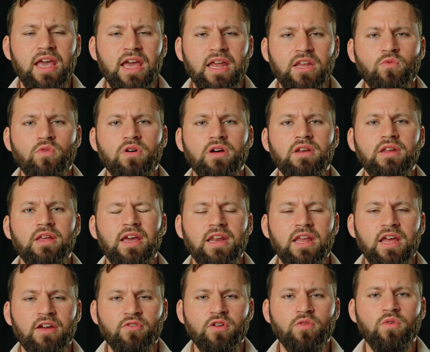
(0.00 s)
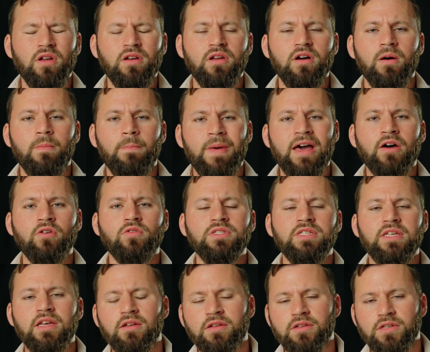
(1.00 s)
anyone and everyone about
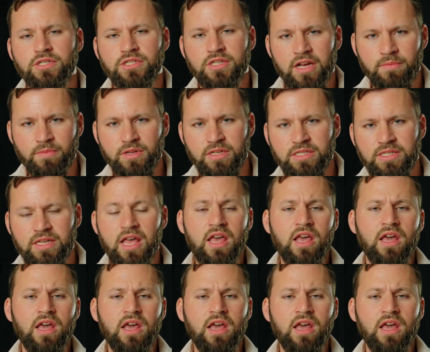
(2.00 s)
Hilchos Shabbos.